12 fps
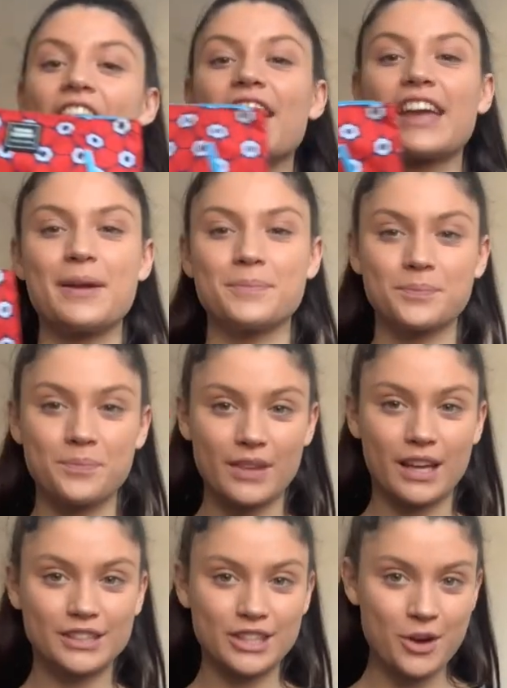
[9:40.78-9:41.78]
Okay,
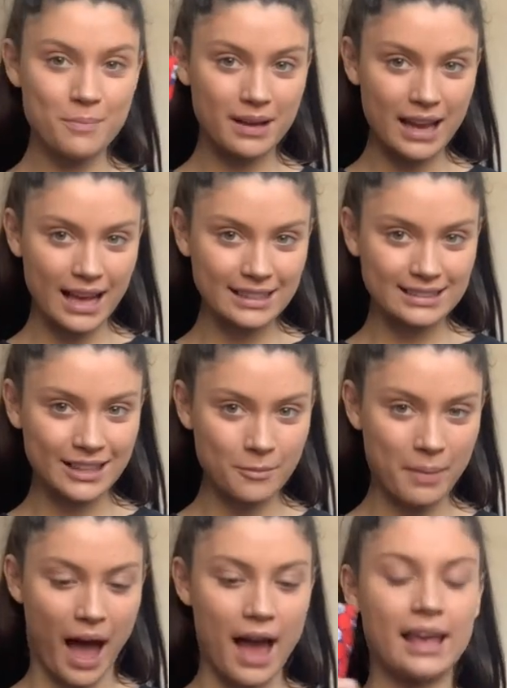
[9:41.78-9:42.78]
so my next little
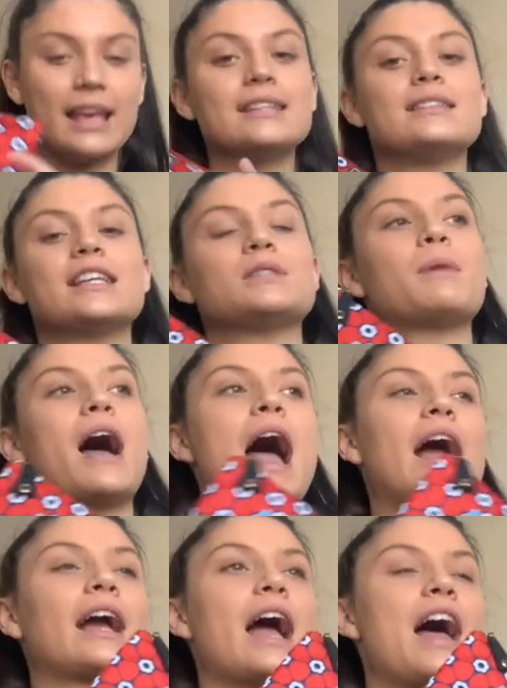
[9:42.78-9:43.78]
bag is this
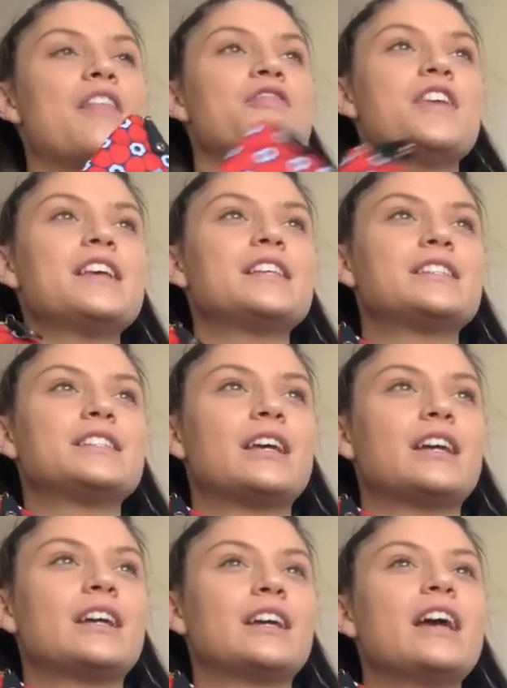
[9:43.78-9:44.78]
bag and this
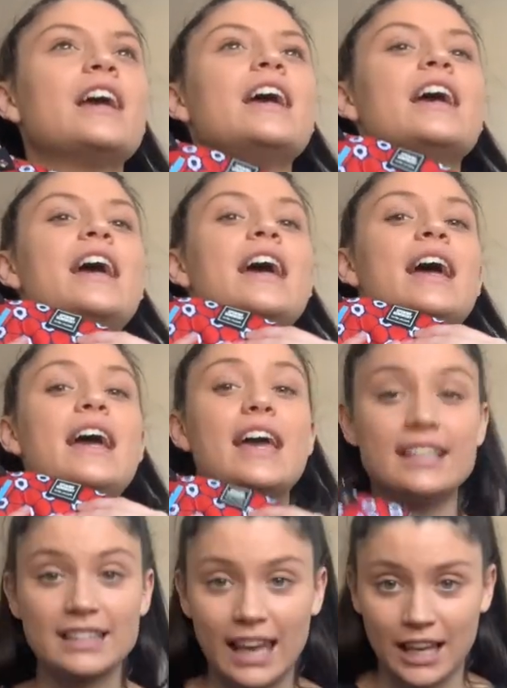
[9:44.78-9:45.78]
is
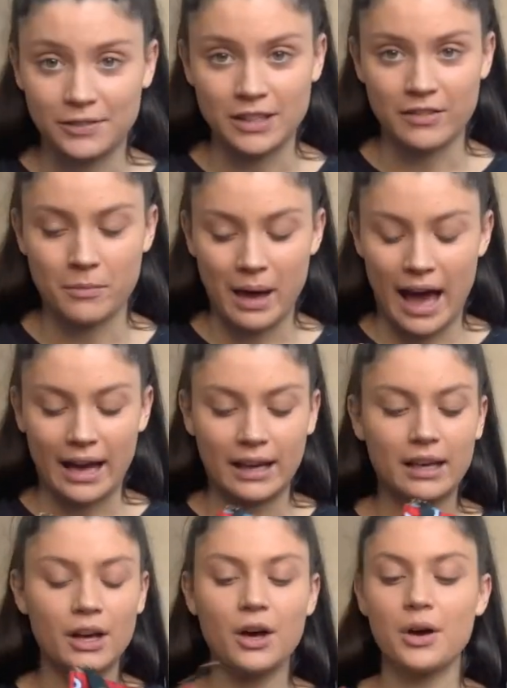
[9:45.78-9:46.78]
the life-saving bag.
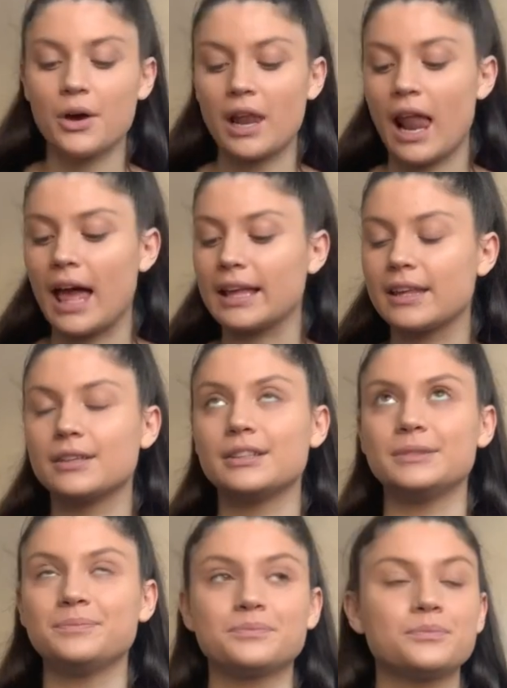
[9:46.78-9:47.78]
Like,
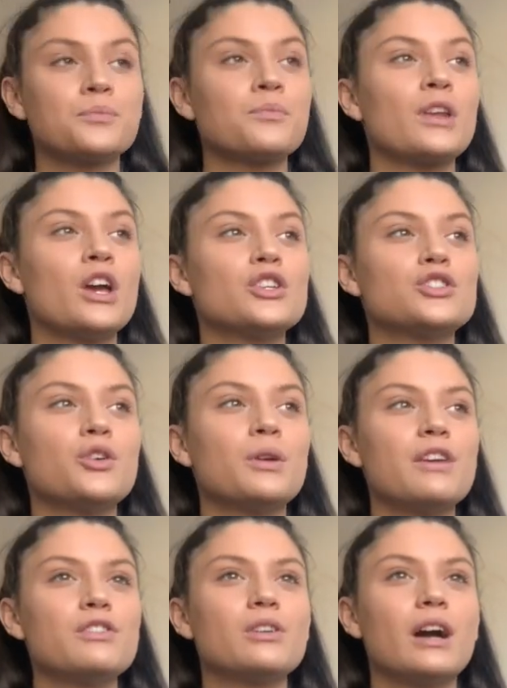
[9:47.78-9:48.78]
so
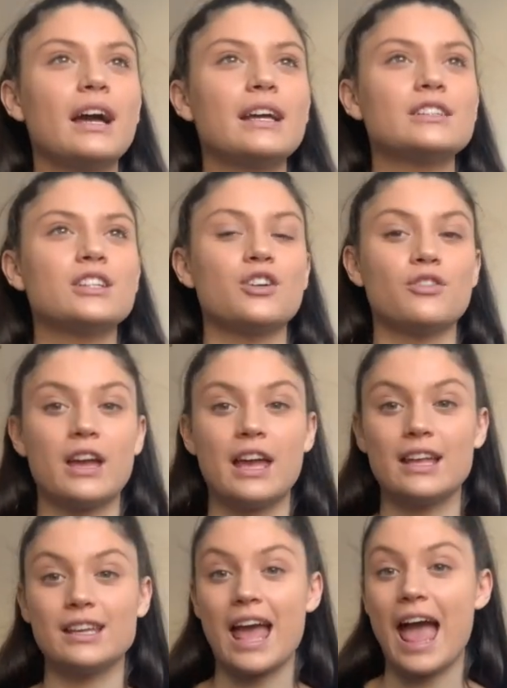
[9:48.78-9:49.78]
if you guys are
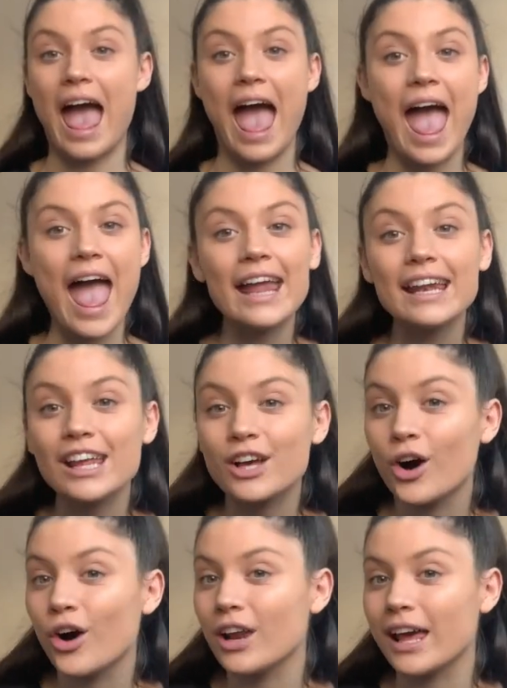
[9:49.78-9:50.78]
in any
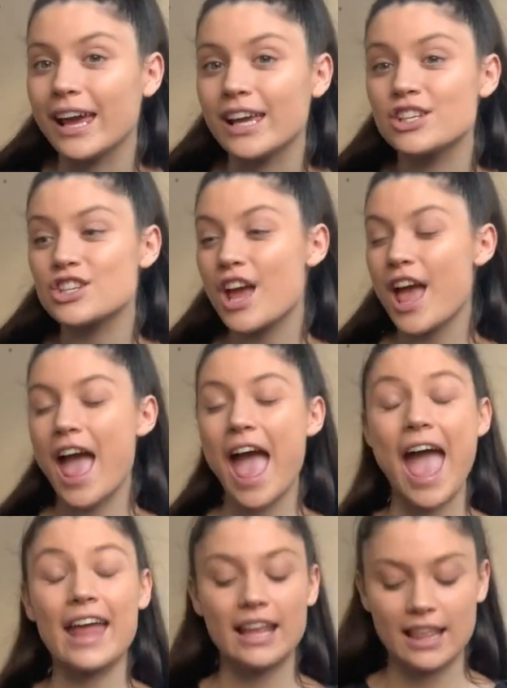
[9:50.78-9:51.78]
college,
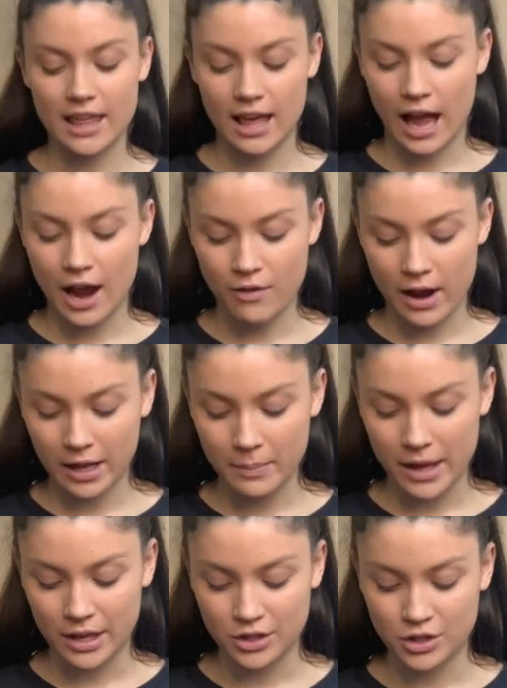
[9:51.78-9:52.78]
anything, I
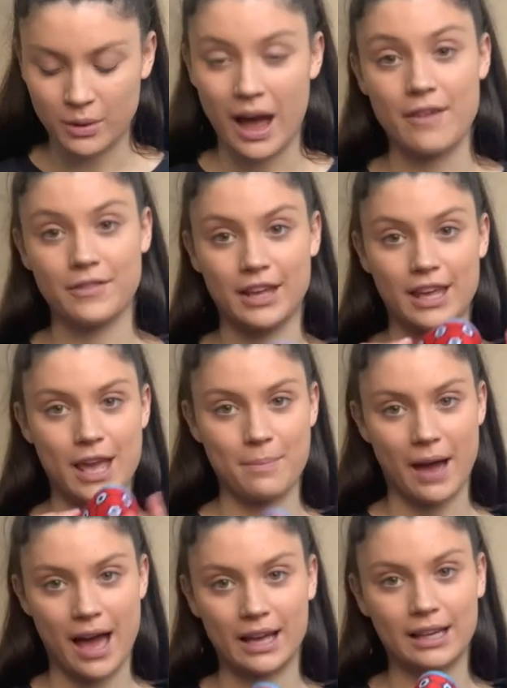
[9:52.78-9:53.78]
recommend you having a
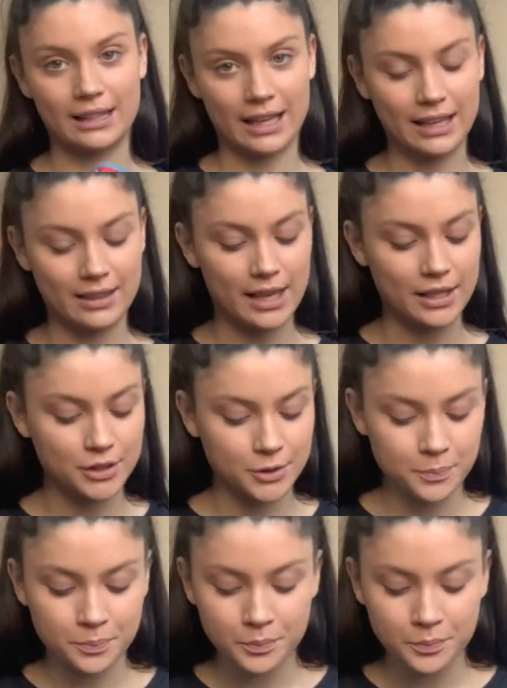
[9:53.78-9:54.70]
bag like this.